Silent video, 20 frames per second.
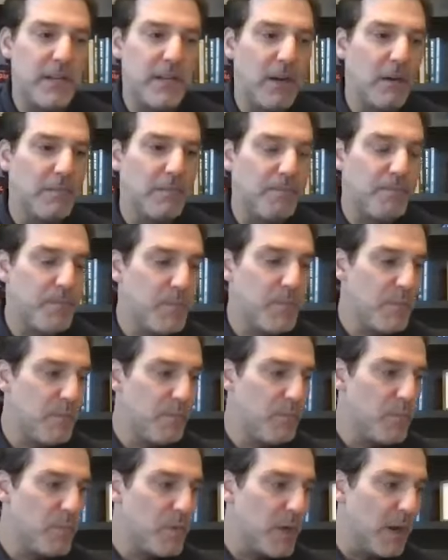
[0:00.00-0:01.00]
and
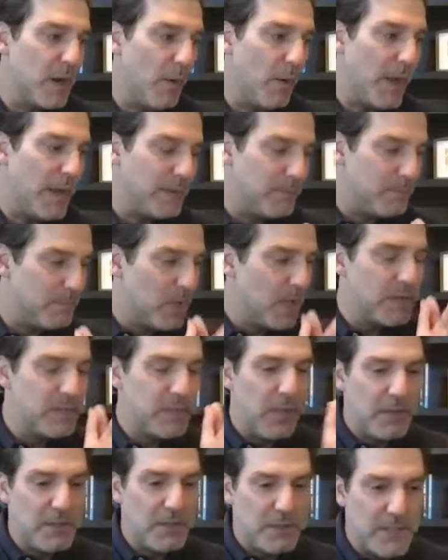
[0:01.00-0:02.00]
had
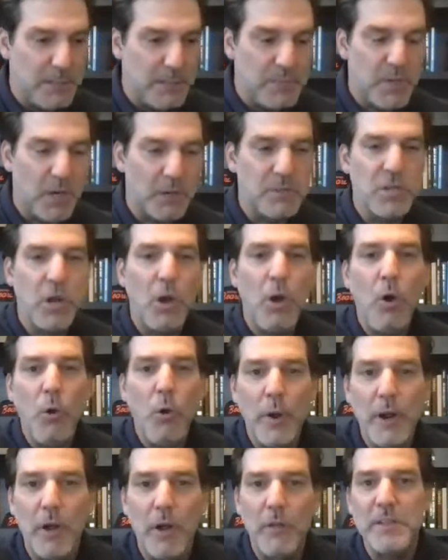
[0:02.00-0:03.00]
dipped our toe
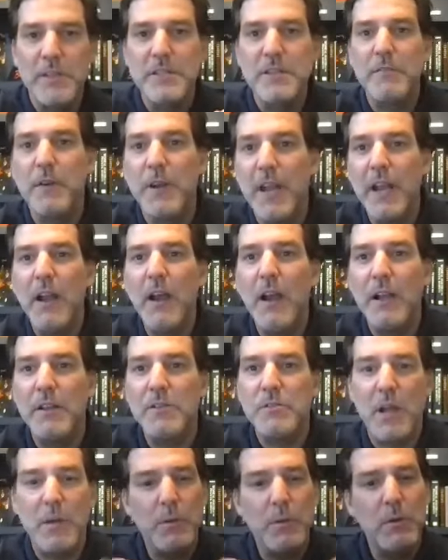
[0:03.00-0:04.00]
in all these different areas,
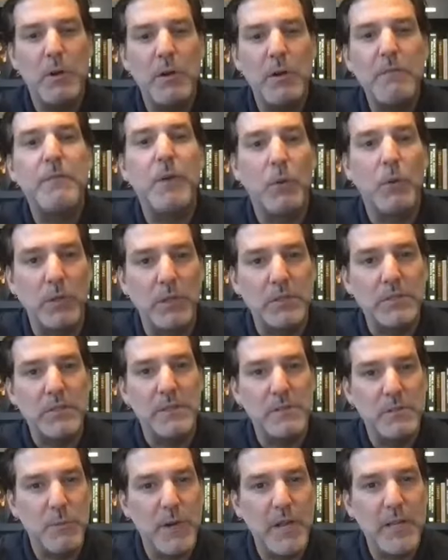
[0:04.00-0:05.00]
right? We weren't focused.
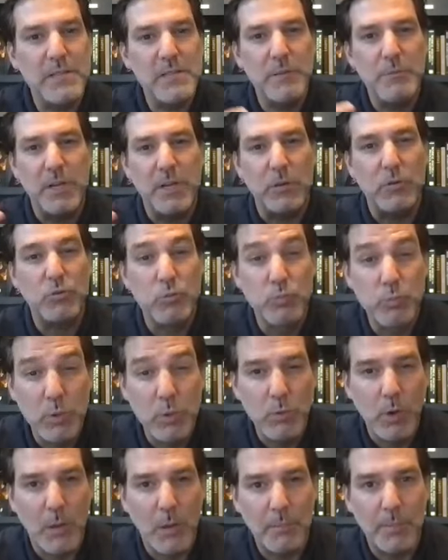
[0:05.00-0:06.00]
And so when I say we
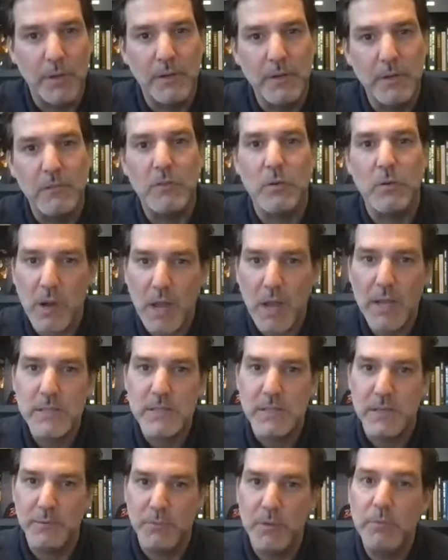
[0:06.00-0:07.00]
grew up under
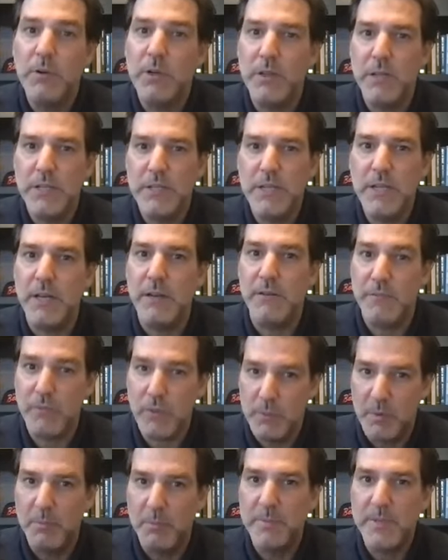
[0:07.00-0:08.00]
Verizon, we really did
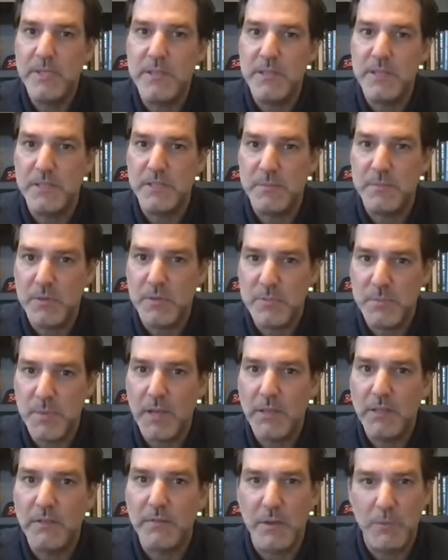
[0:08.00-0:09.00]
from a business
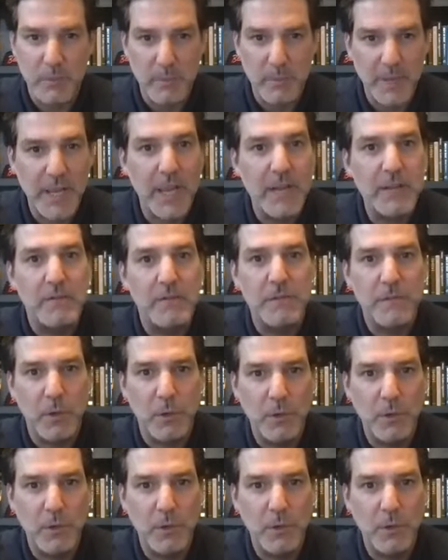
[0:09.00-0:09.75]
perspective. And we began to